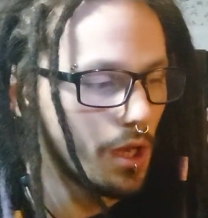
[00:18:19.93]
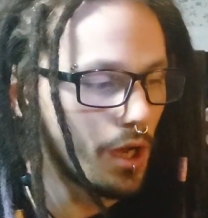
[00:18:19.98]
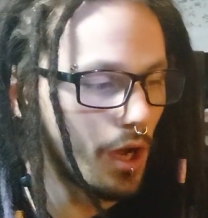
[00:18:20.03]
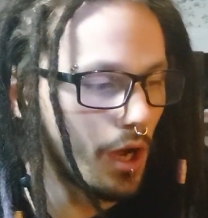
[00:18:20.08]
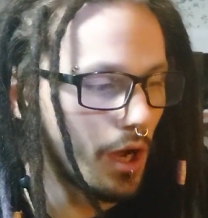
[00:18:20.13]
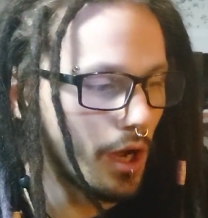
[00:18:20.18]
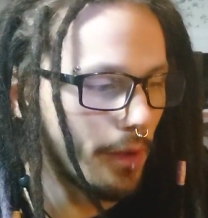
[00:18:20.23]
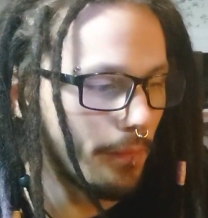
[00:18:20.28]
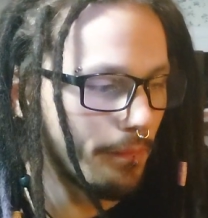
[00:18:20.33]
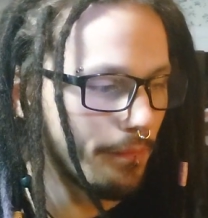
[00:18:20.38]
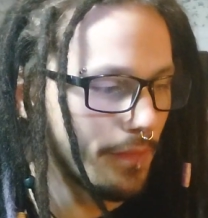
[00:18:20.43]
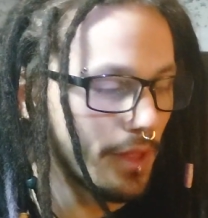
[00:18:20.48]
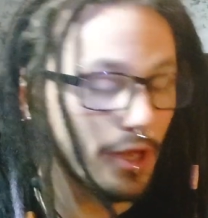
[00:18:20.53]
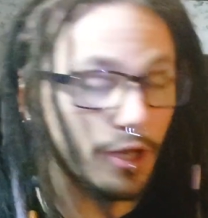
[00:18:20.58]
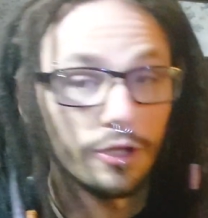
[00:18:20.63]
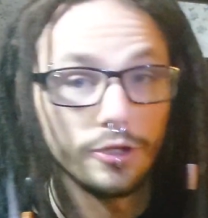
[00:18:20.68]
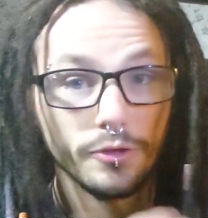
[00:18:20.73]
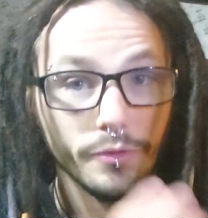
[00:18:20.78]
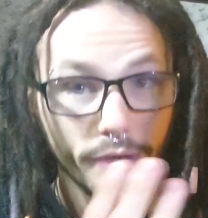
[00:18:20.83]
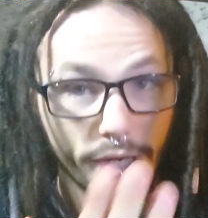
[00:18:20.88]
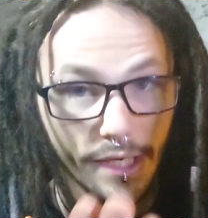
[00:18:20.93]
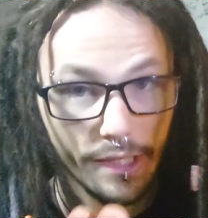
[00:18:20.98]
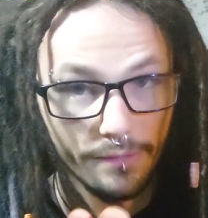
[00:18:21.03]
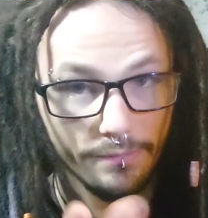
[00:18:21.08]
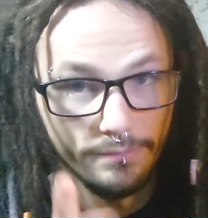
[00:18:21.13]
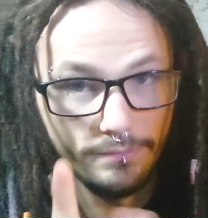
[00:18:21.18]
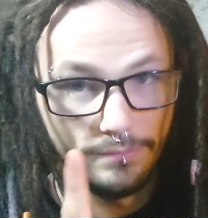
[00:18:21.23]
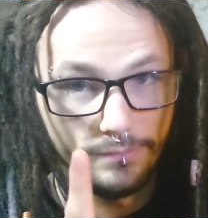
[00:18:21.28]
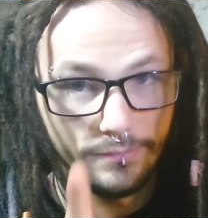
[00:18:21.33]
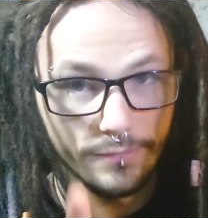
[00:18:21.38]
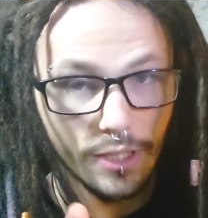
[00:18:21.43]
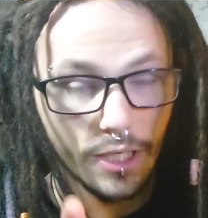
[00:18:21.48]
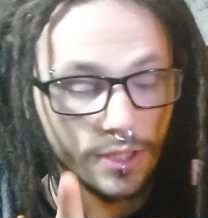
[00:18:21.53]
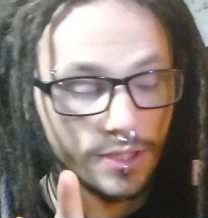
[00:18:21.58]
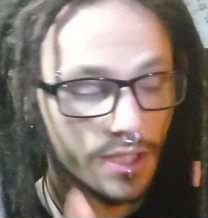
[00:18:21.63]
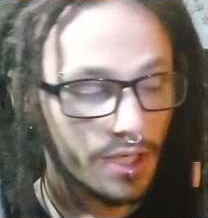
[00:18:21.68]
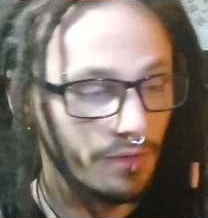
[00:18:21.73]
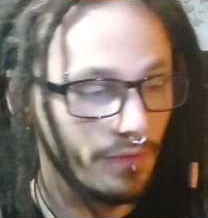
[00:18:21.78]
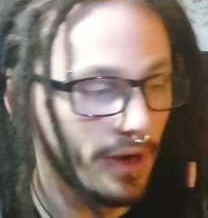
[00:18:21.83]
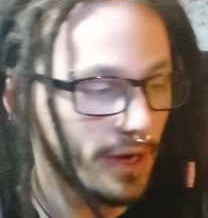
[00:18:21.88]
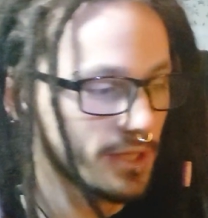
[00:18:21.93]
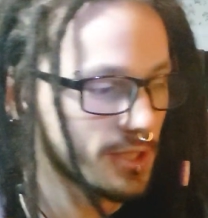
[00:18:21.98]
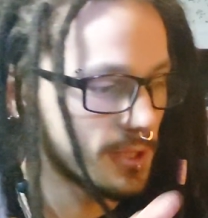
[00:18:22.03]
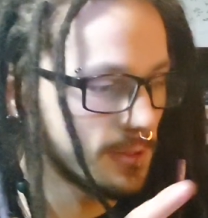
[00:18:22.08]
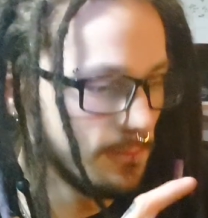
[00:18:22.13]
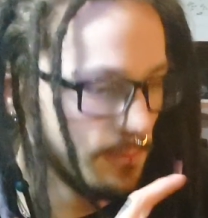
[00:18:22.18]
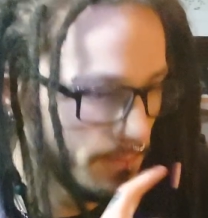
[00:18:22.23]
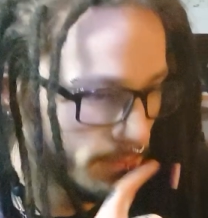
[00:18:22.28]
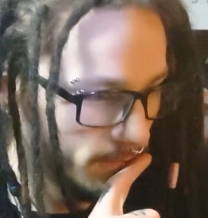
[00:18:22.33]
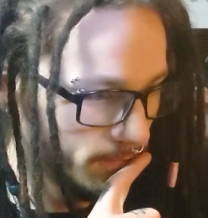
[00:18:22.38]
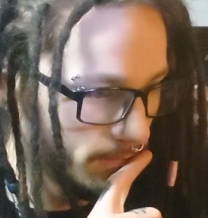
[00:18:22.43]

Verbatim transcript: um, including a T Rex.